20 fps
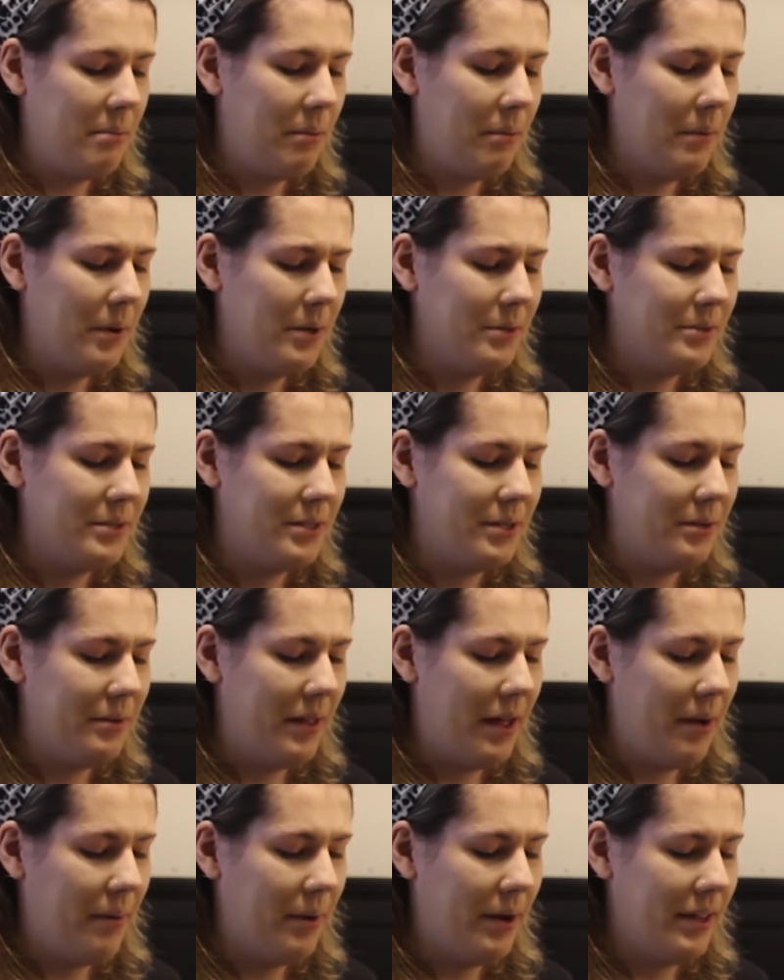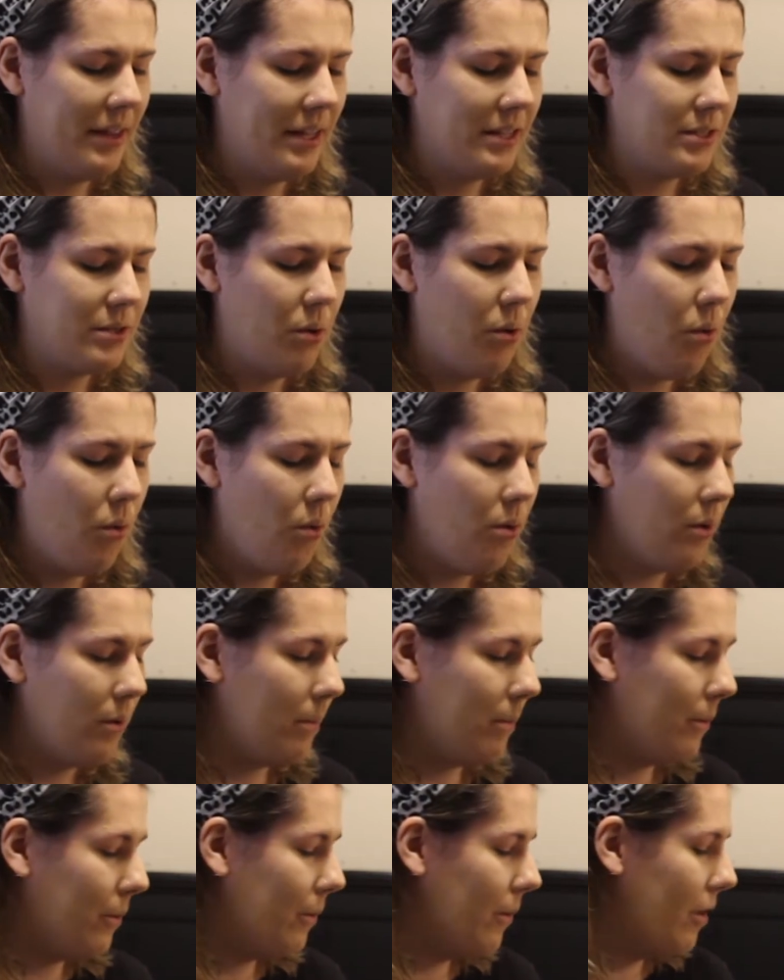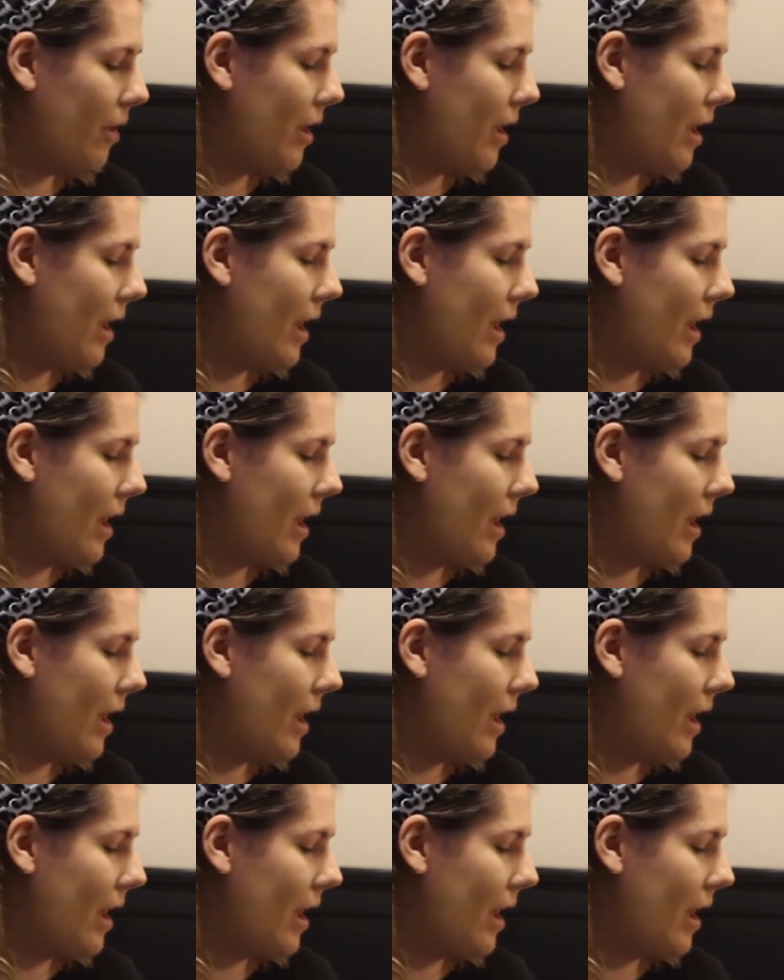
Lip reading: proposed to that way. That's horrible.